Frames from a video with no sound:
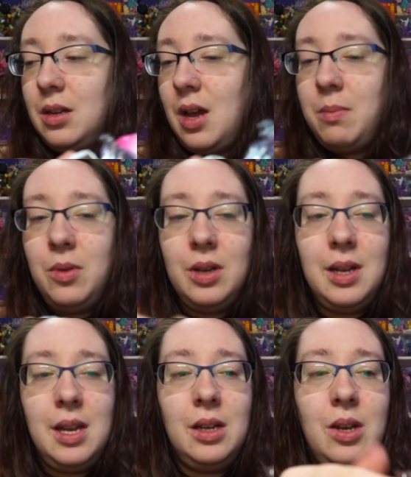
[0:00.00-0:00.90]
I'm
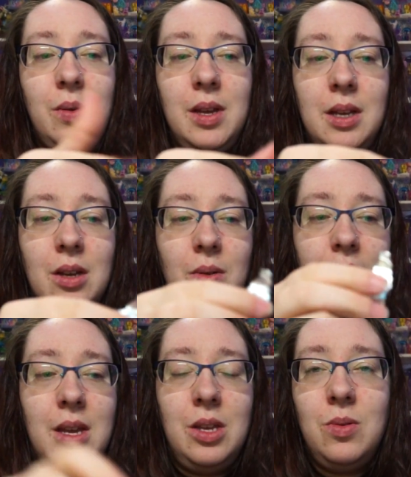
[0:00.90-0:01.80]
looking at it going,
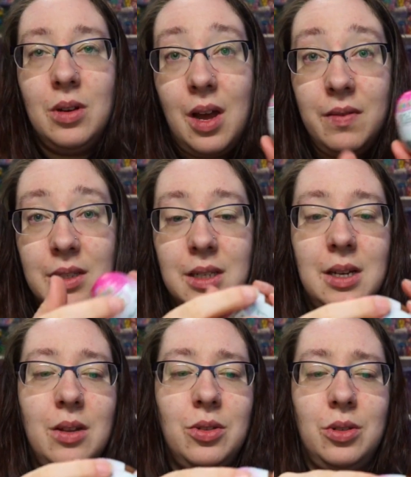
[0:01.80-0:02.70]
okay, you can obviously
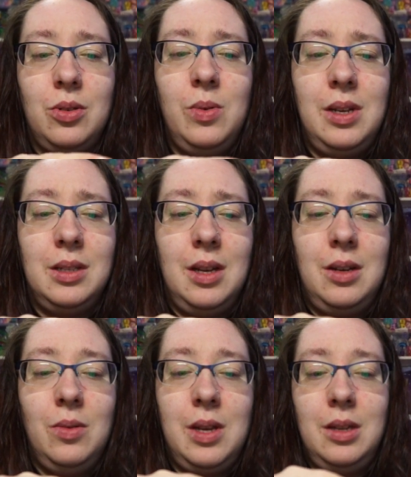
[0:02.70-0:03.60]
tell there's a toy
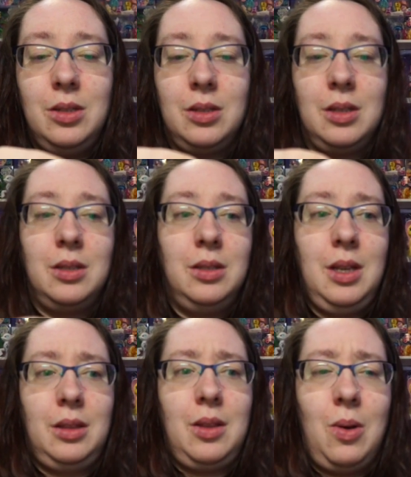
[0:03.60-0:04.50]
inside. No kid's just gonna
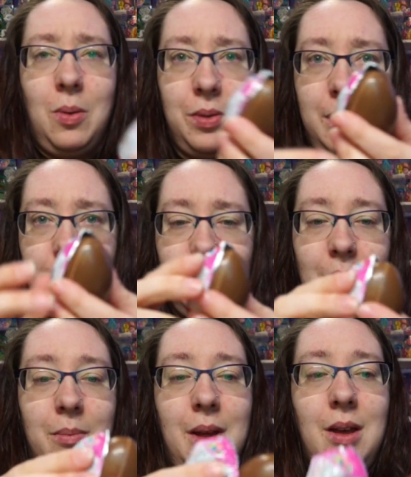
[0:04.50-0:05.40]
stick the whole thing in
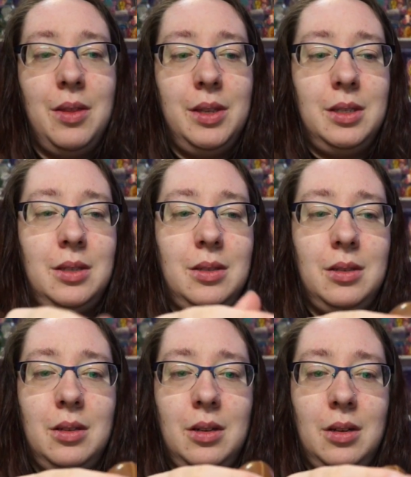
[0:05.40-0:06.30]
their mouth.
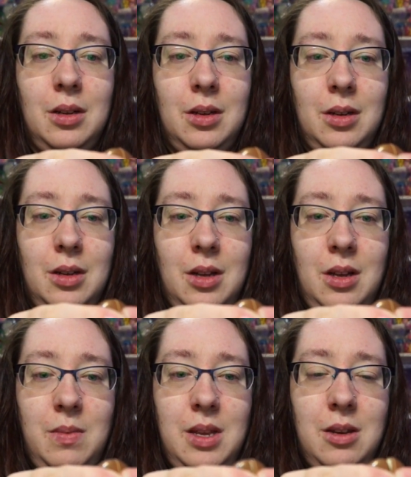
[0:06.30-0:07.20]
It's,
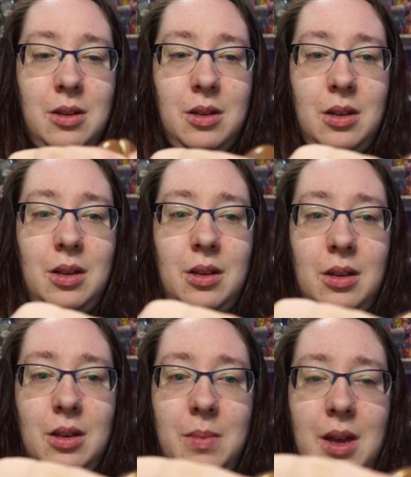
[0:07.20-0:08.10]
I mean,
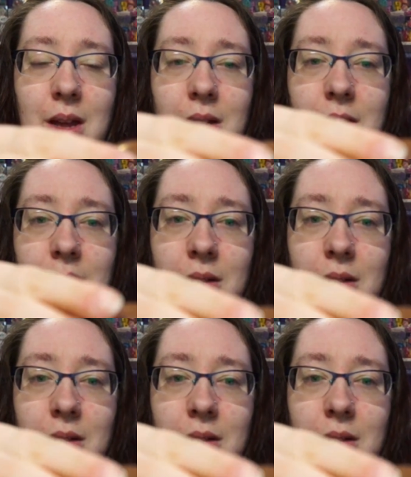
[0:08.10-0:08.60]
come on.